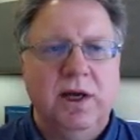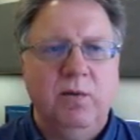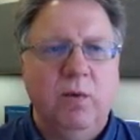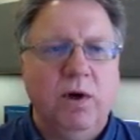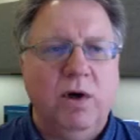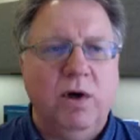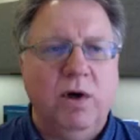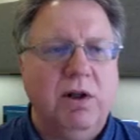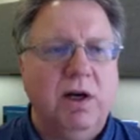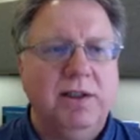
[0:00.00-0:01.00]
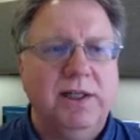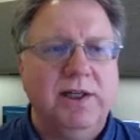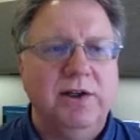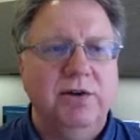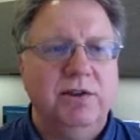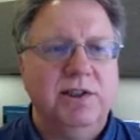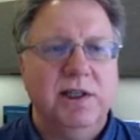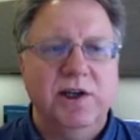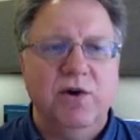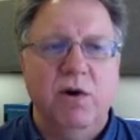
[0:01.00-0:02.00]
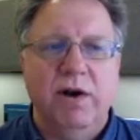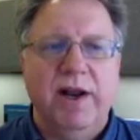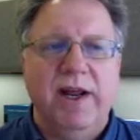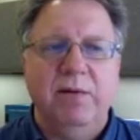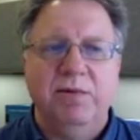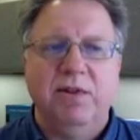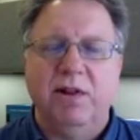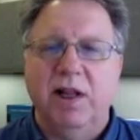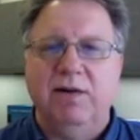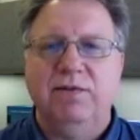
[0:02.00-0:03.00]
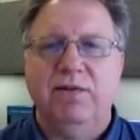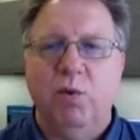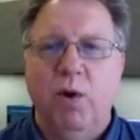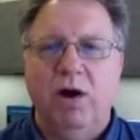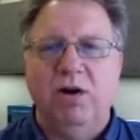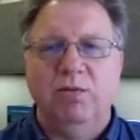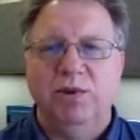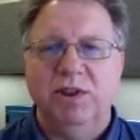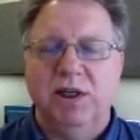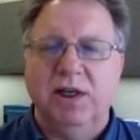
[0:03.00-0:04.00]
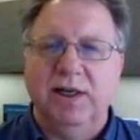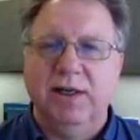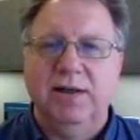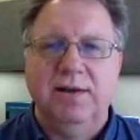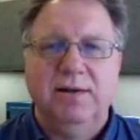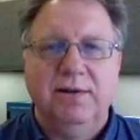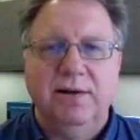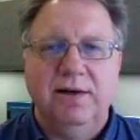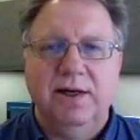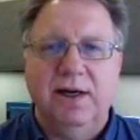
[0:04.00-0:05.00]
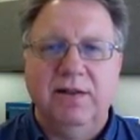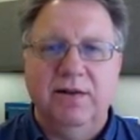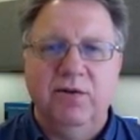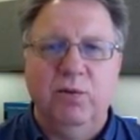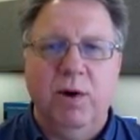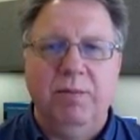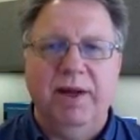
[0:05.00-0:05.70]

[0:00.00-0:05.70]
And once you're logged in, you'll see your name to the left of the welcome sign on this web